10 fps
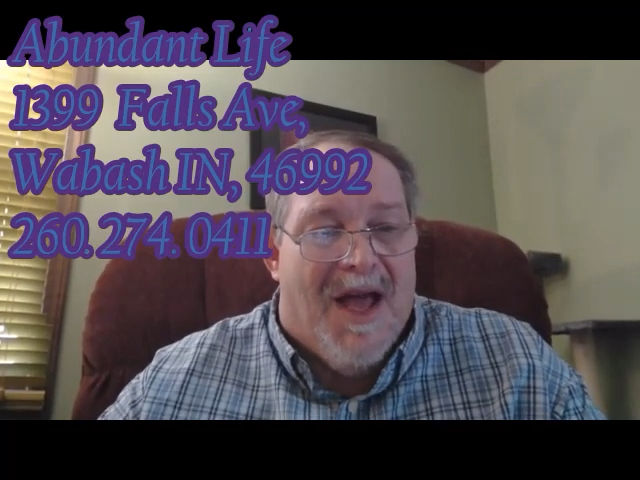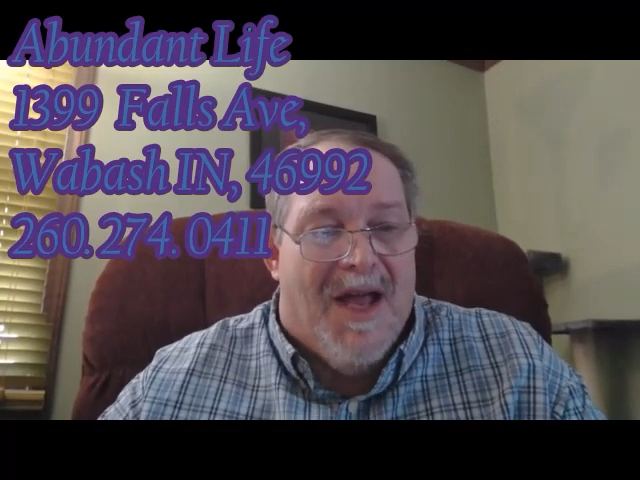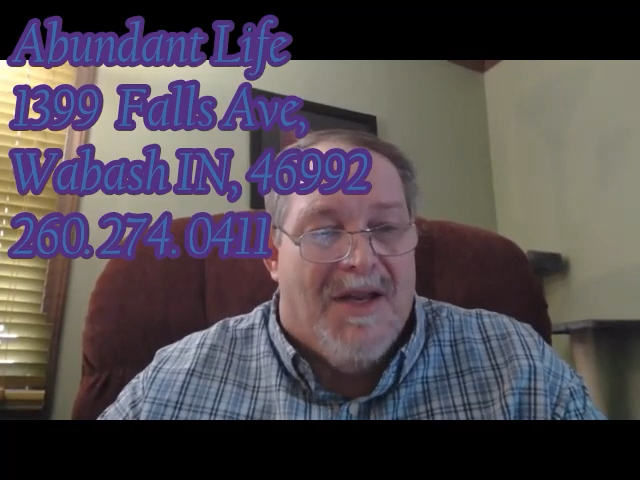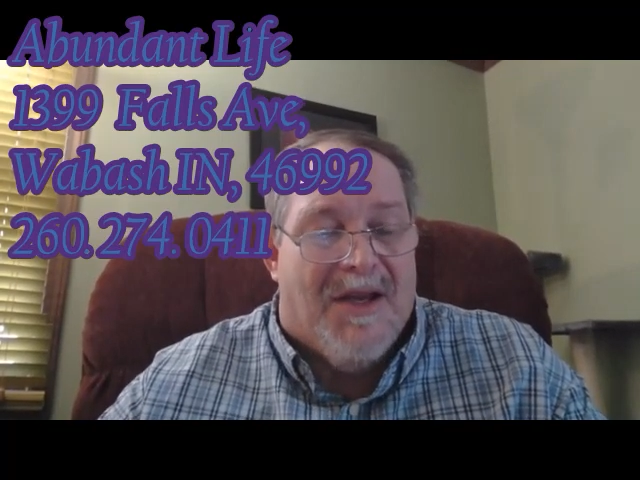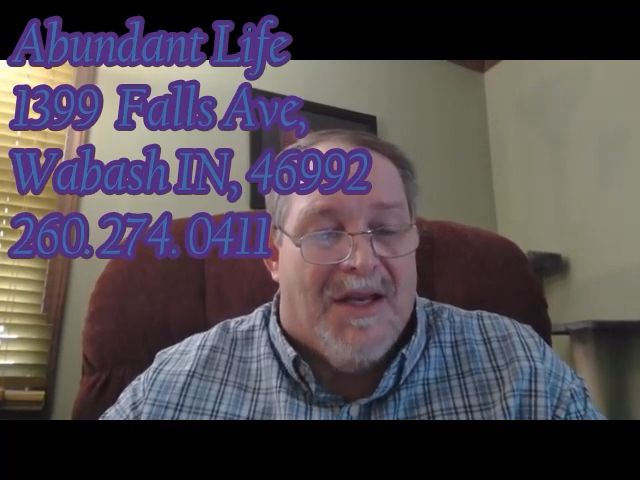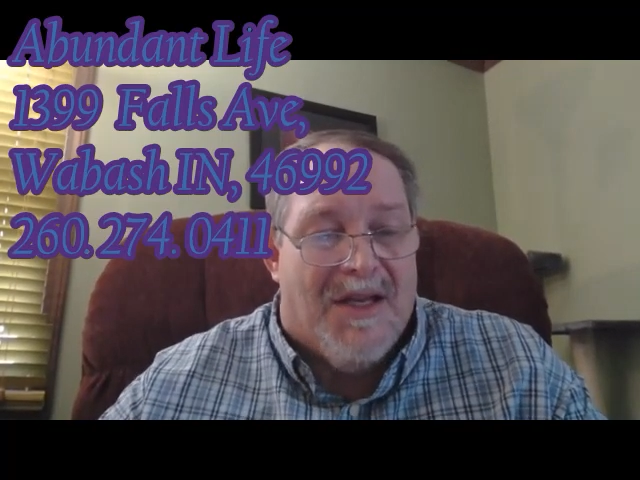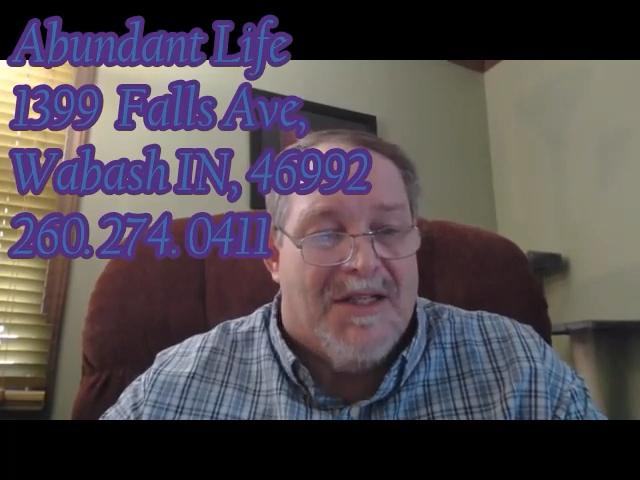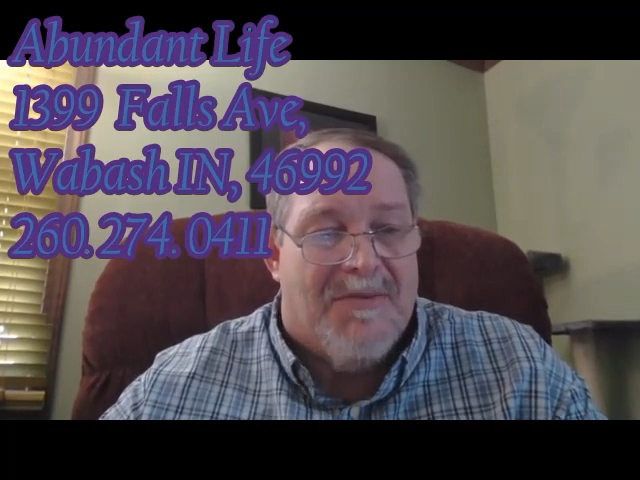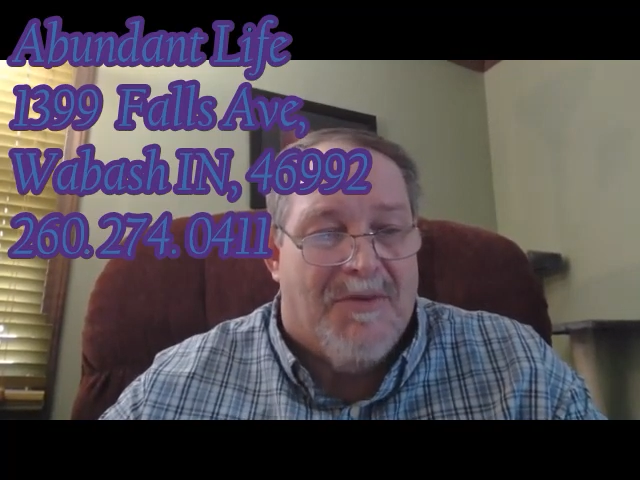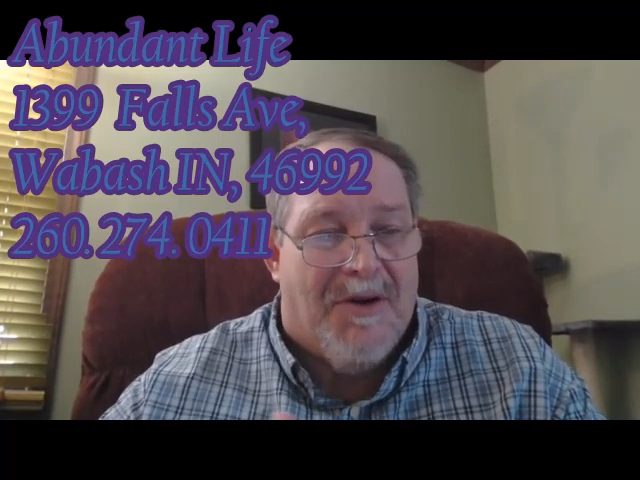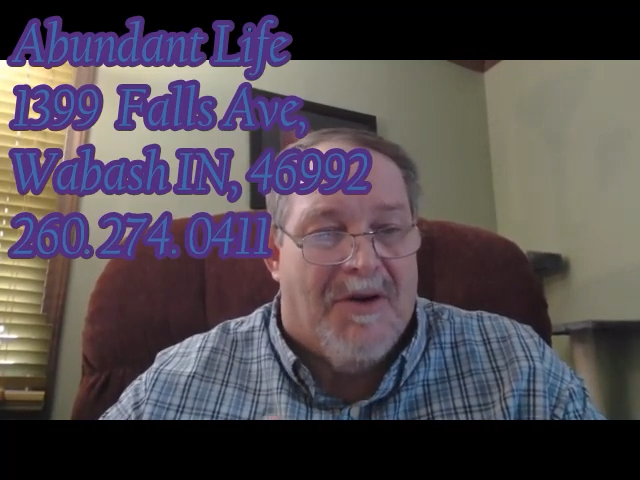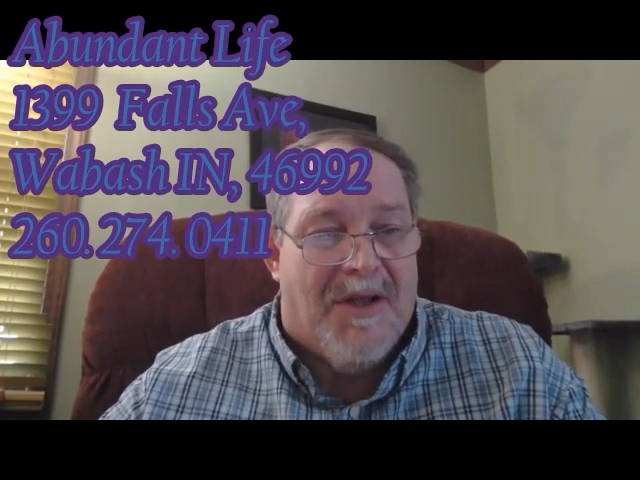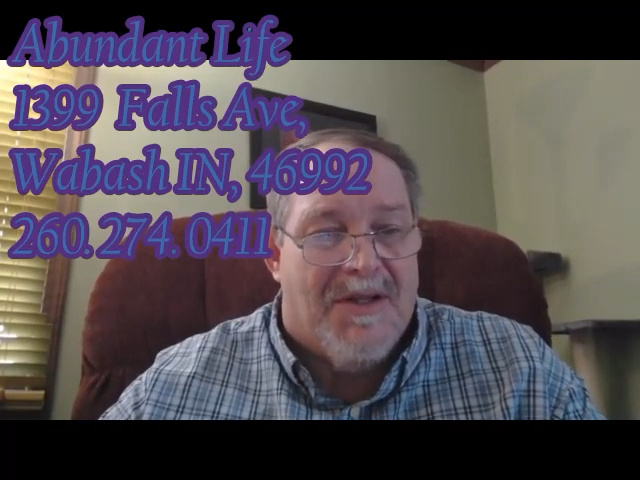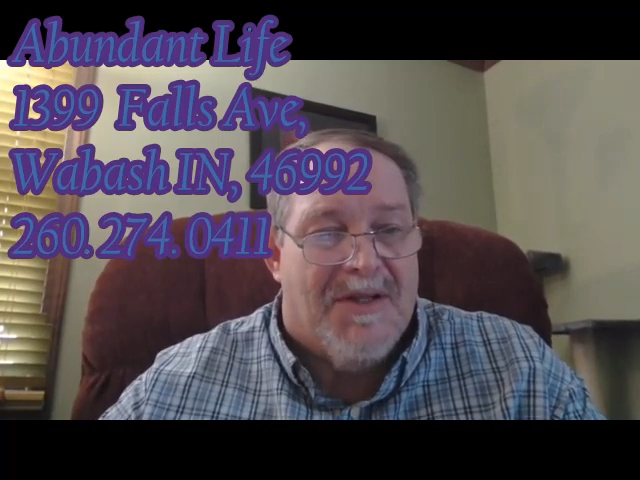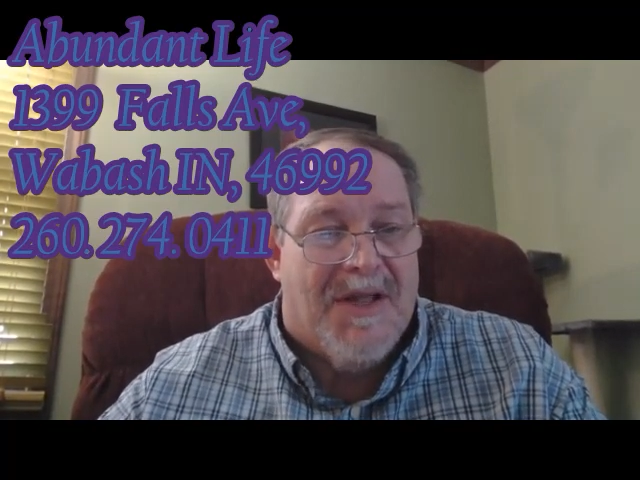and you can
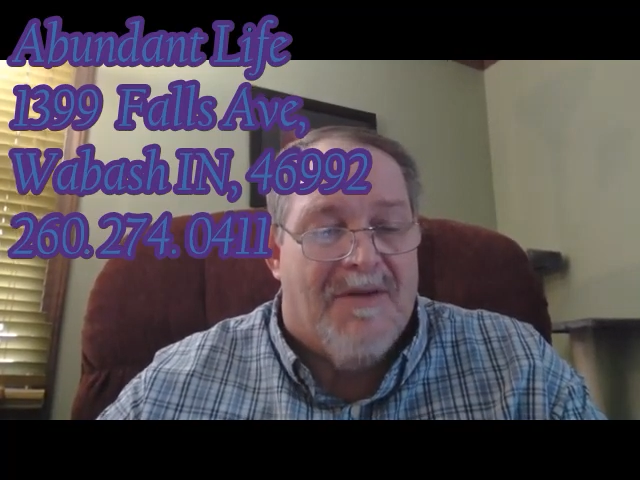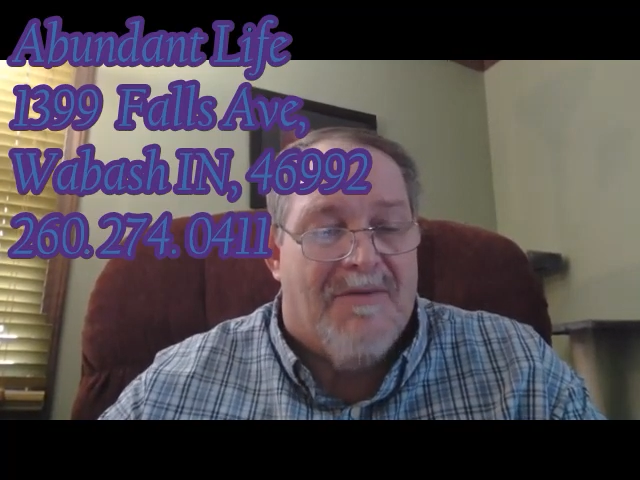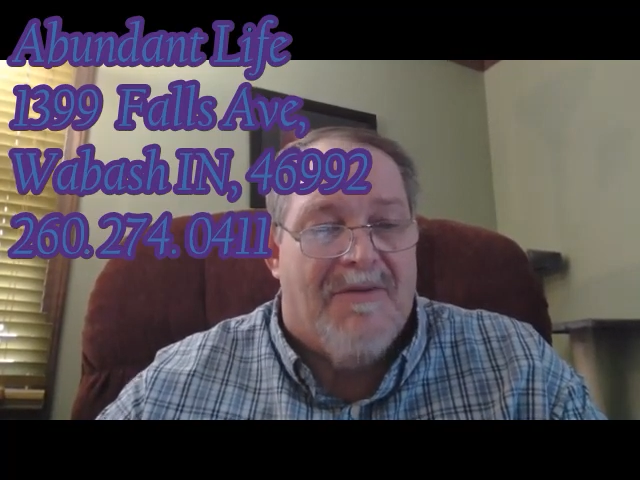experience that